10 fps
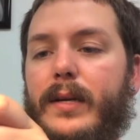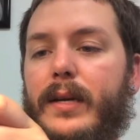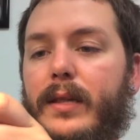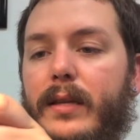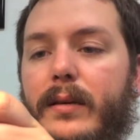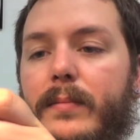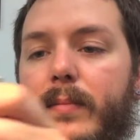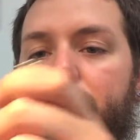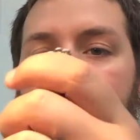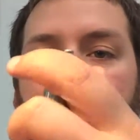at them.
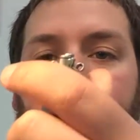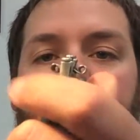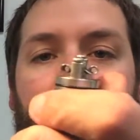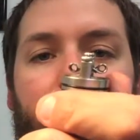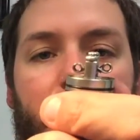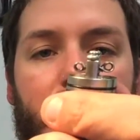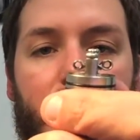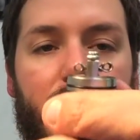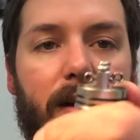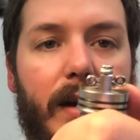
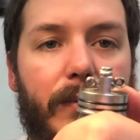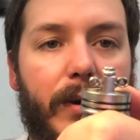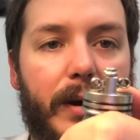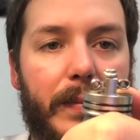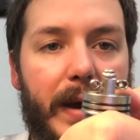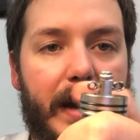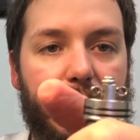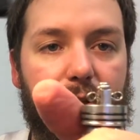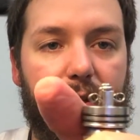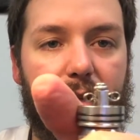I want to
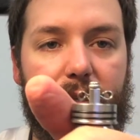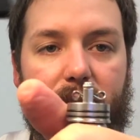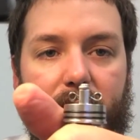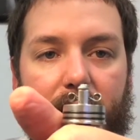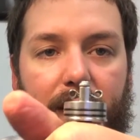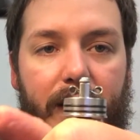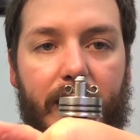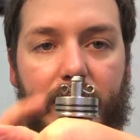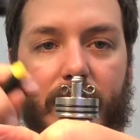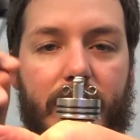match this side
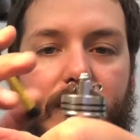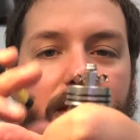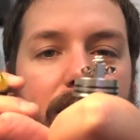to